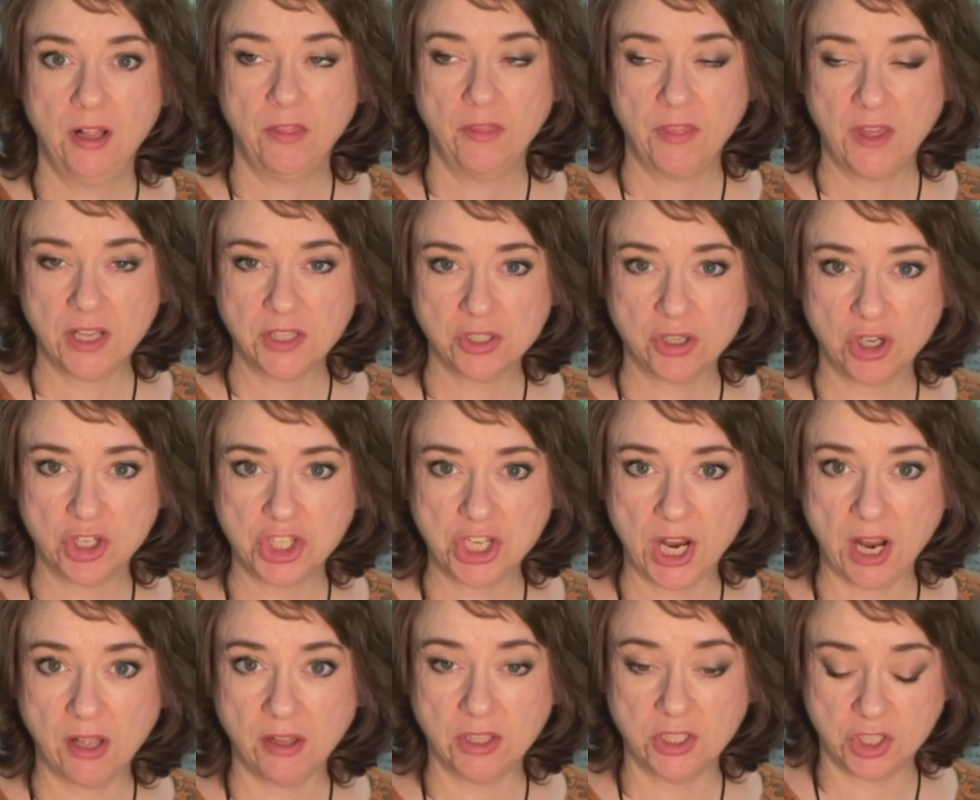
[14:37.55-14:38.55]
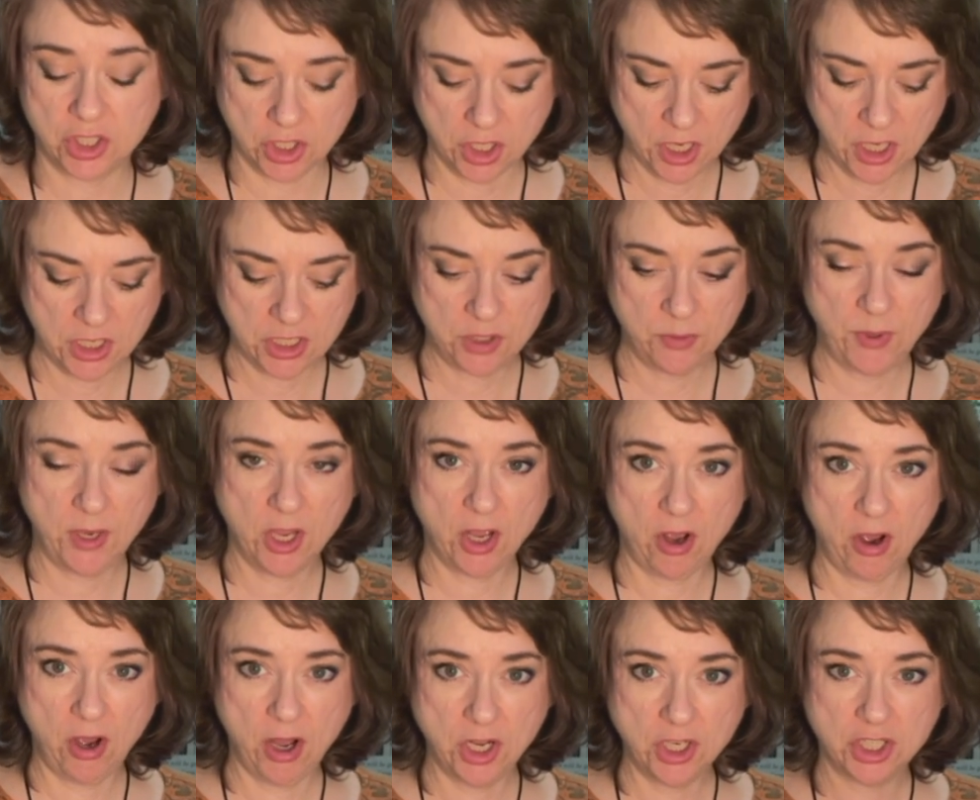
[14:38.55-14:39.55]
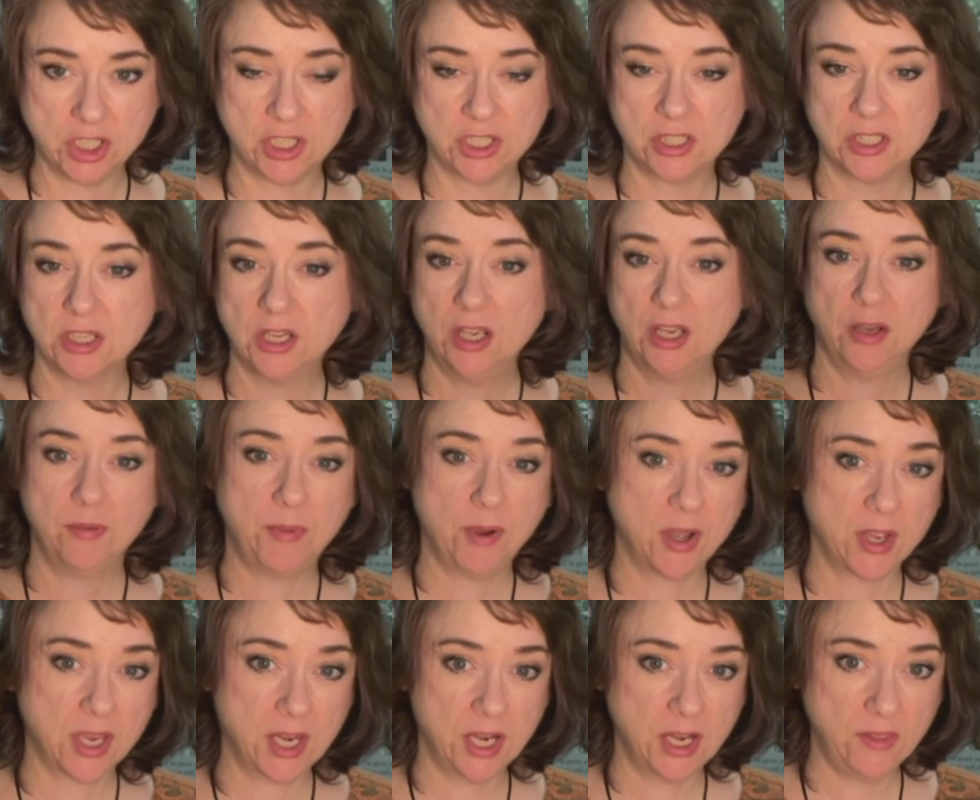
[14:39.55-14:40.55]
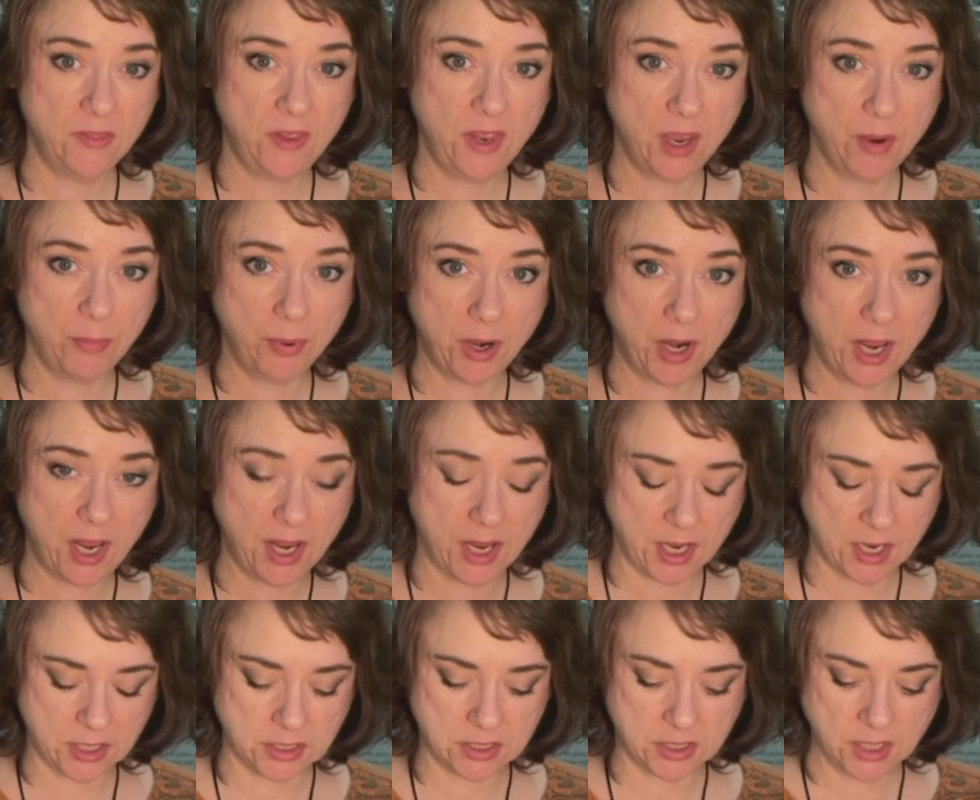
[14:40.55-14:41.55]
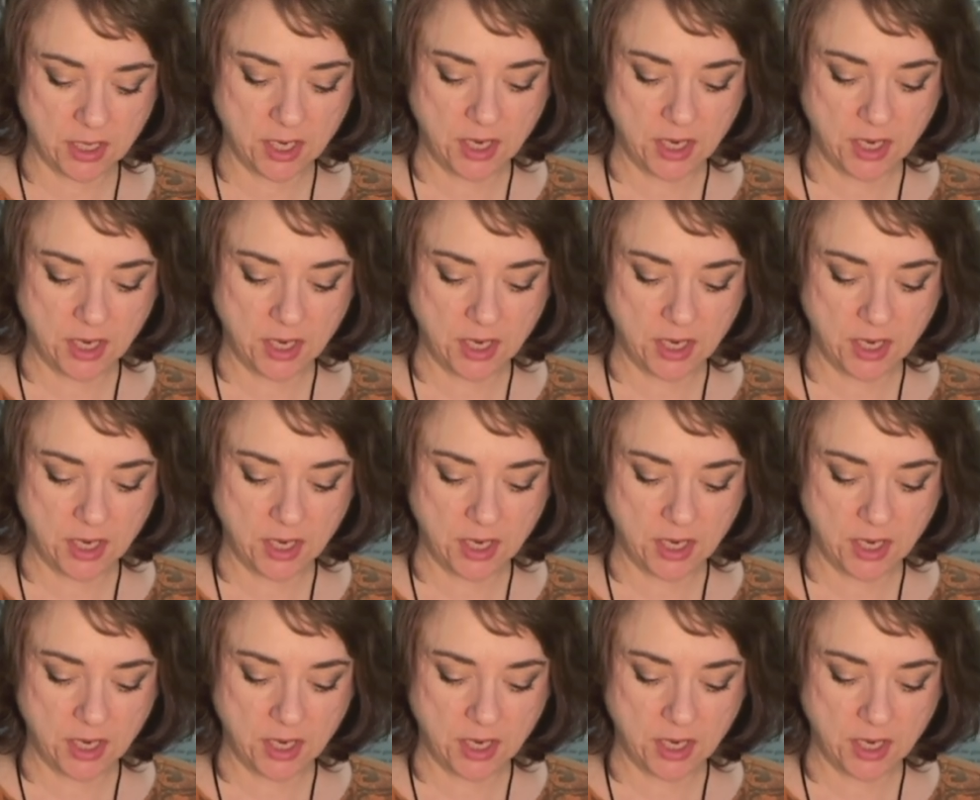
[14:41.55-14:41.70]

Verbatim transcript: That's our challenge to be conscious about getting the upper hand